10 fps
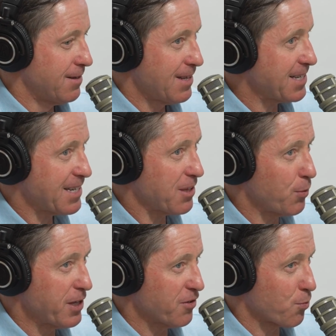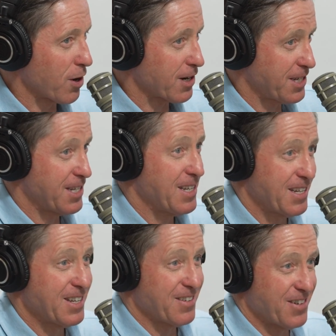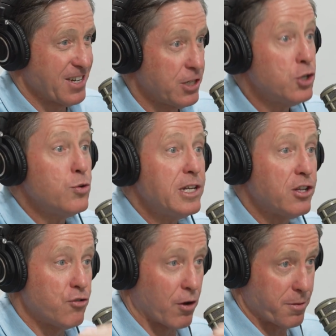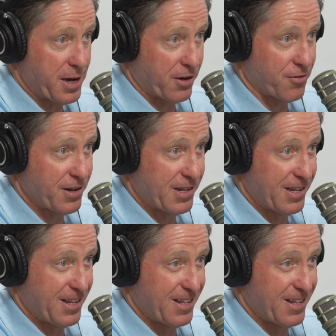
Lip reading: That's not the way this works. Right? You need to draw the boundaries.